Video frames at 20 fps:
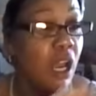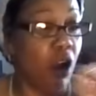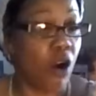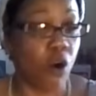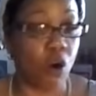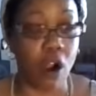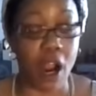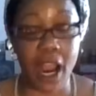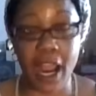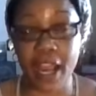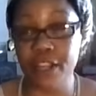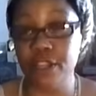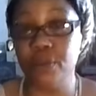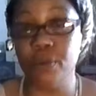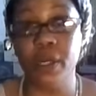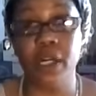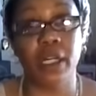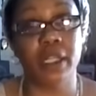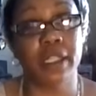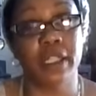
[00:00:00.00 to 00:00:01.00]
or how you were
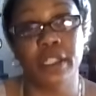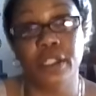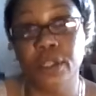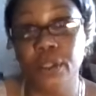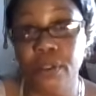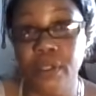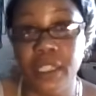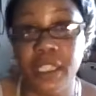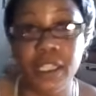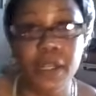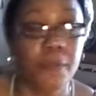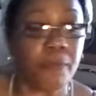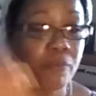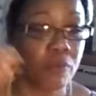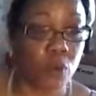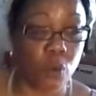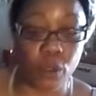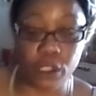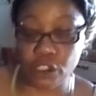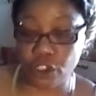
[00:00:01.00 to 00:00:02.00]
going to do it,
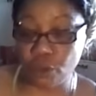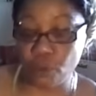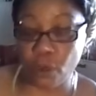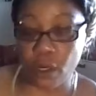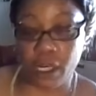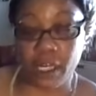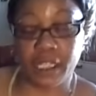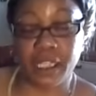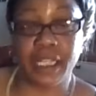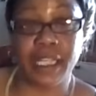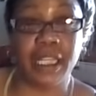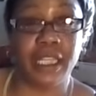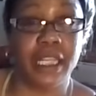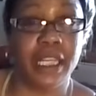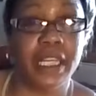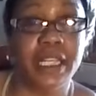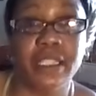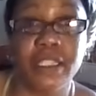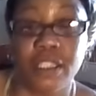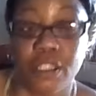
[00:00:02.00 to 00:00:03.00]
what you were going to get
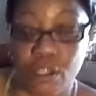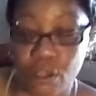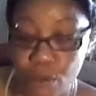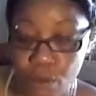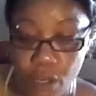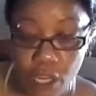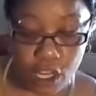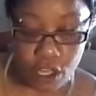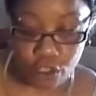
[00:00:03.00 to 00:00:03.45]
into.